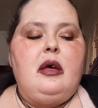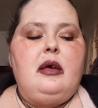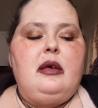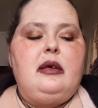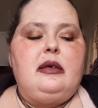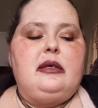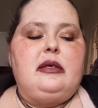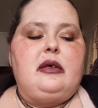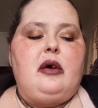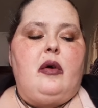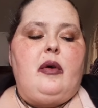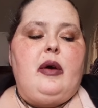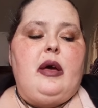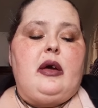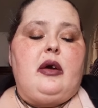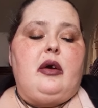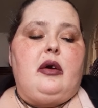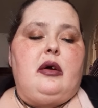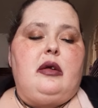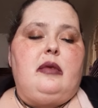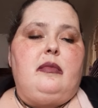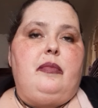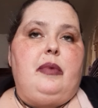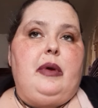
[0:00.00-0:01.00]
So that
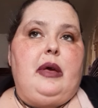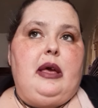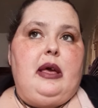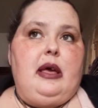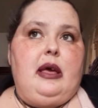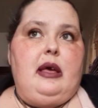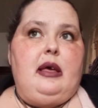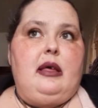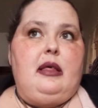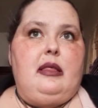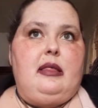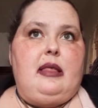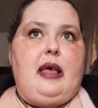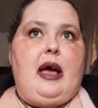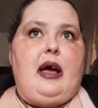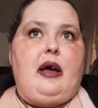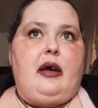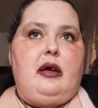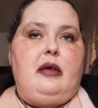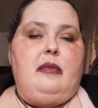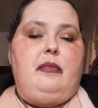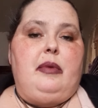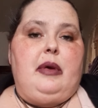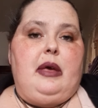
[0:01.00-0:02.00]
could
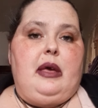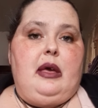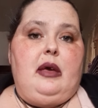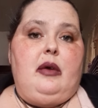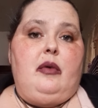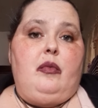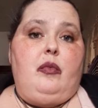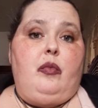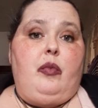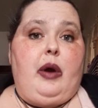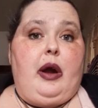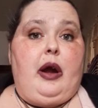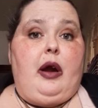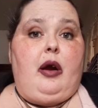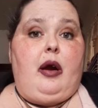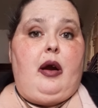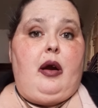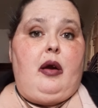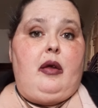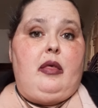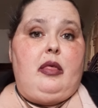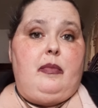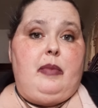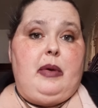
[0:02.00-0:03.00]
be
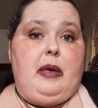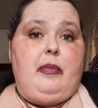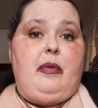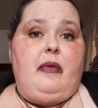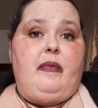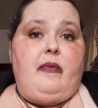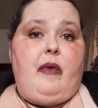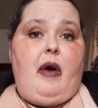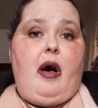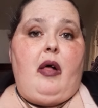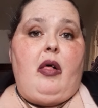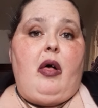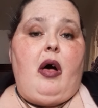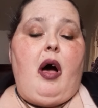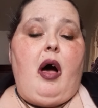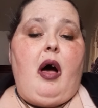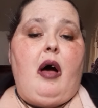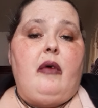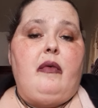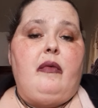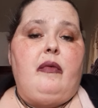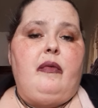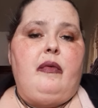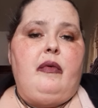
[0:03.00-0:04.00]
where the people fall
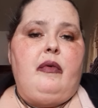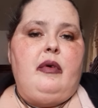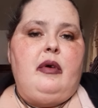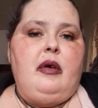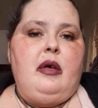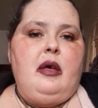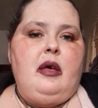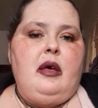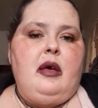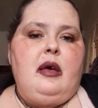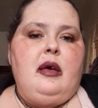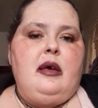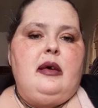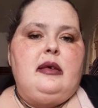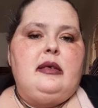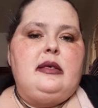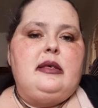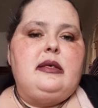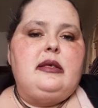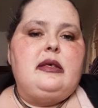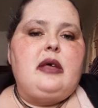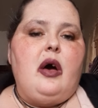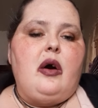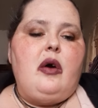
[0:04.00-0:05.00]
off.
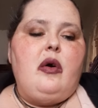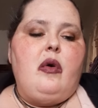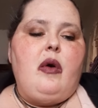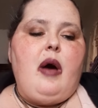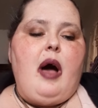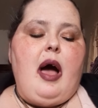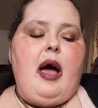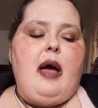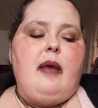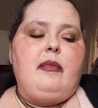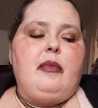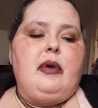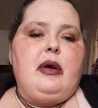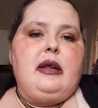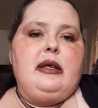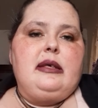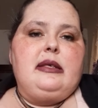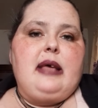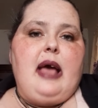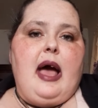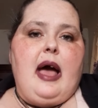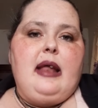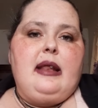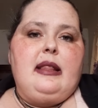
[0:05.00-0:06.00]
So I'm going
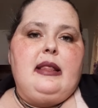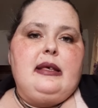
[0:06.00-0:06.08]
to end